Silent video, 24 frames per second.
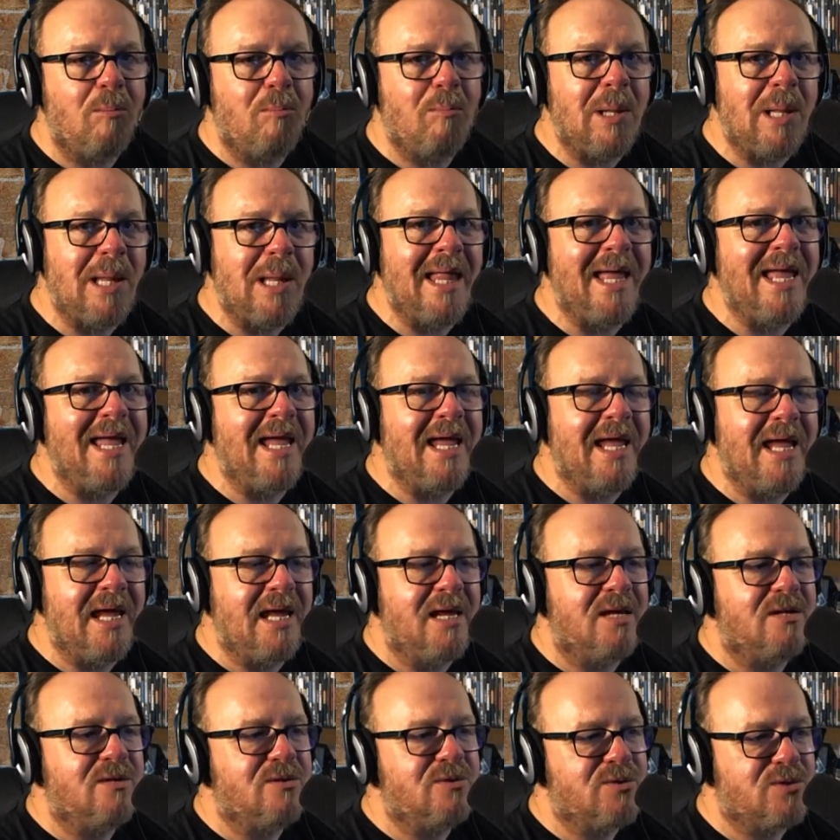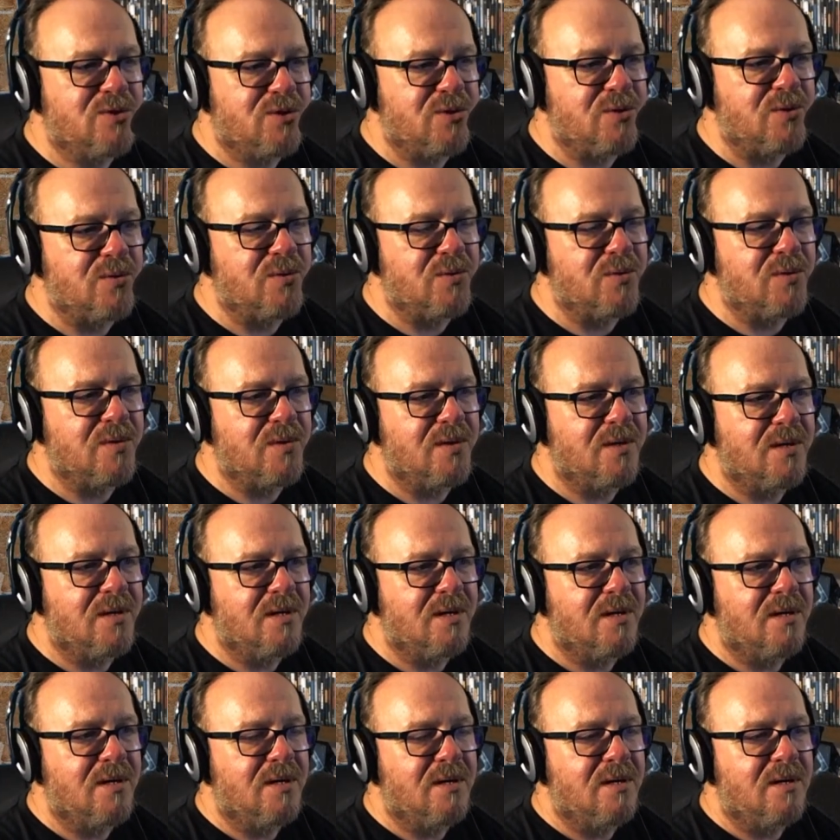play into
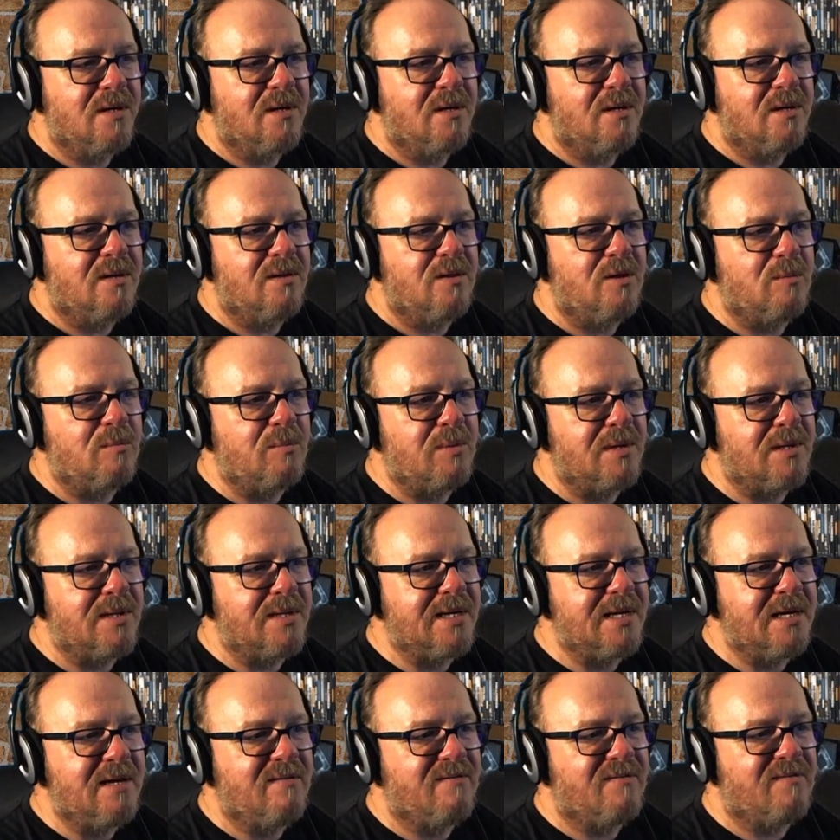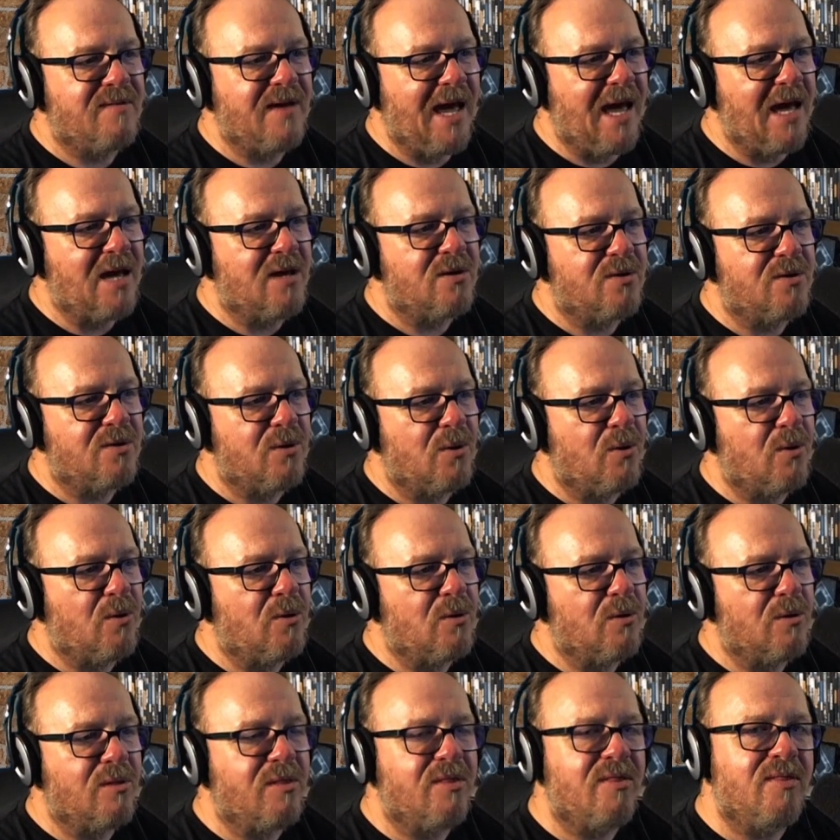the belief and
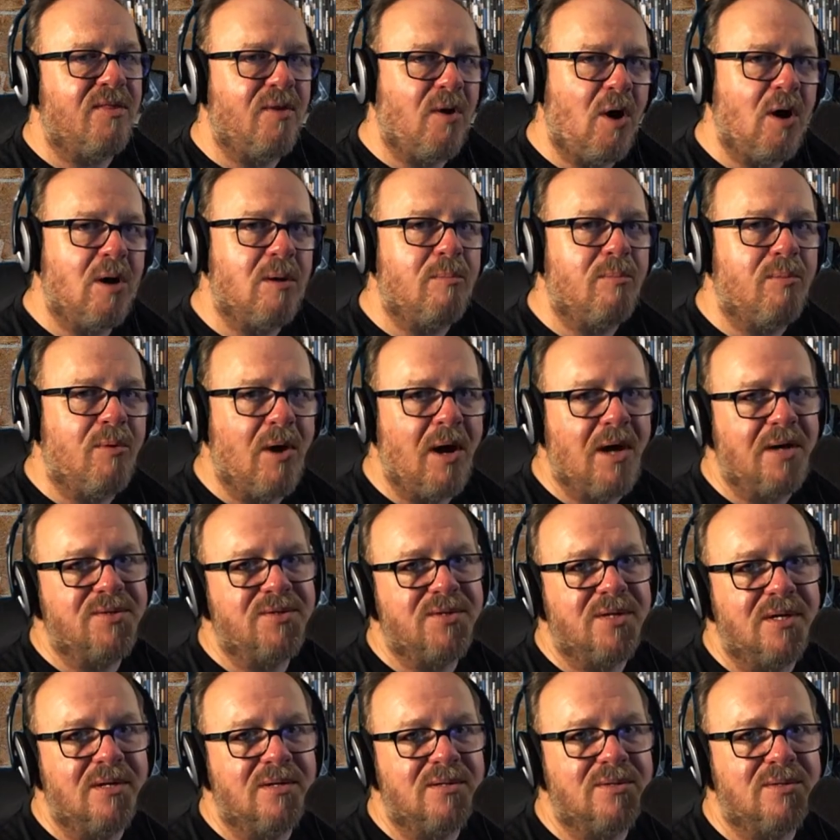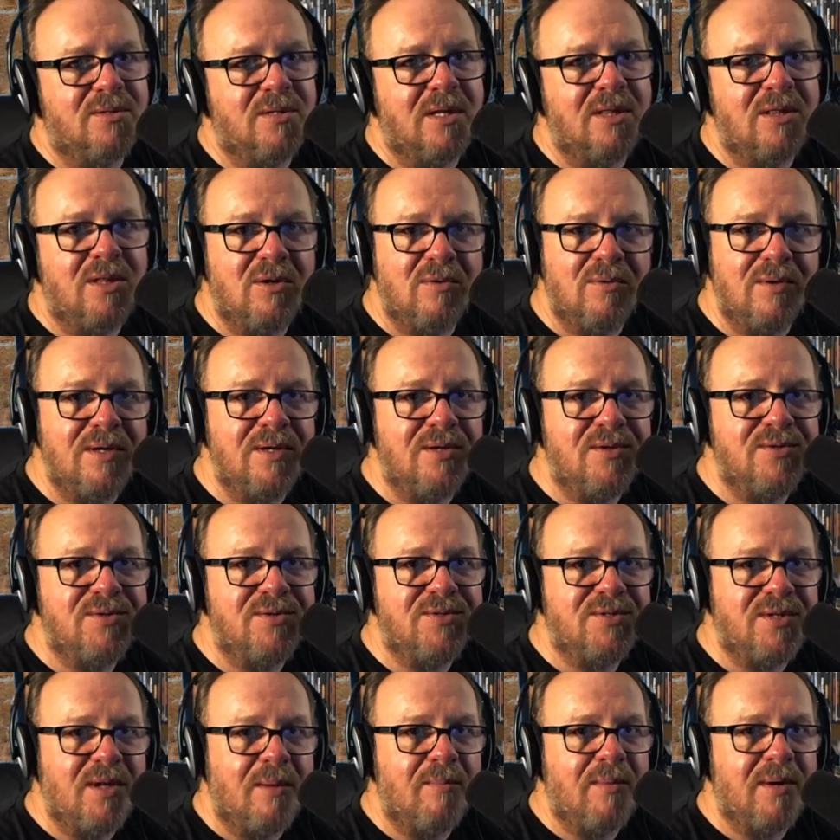or thought process that there is
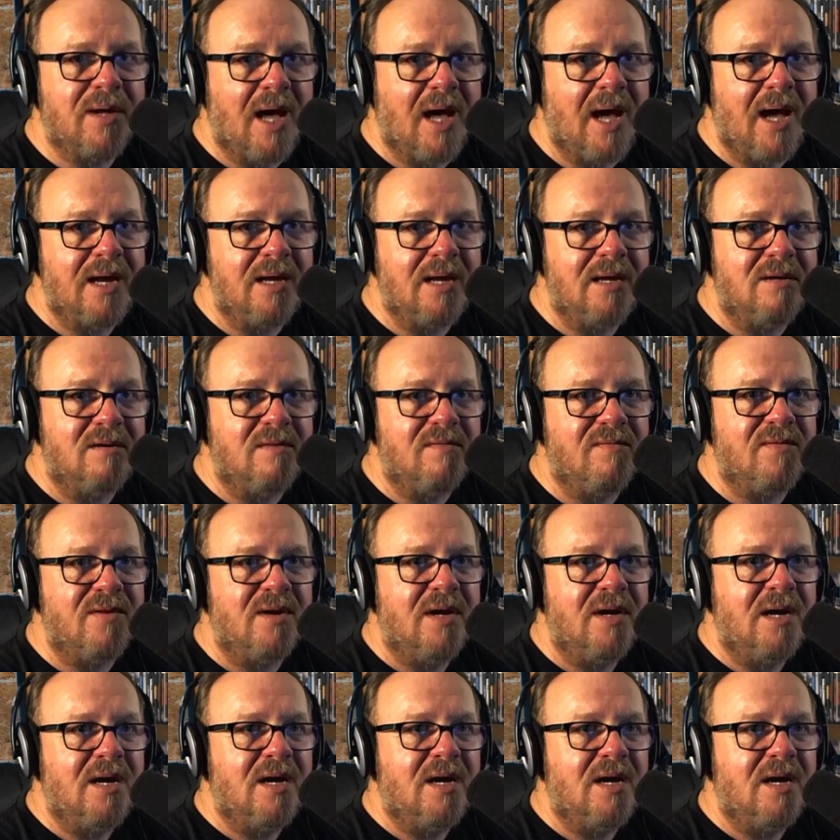some kind of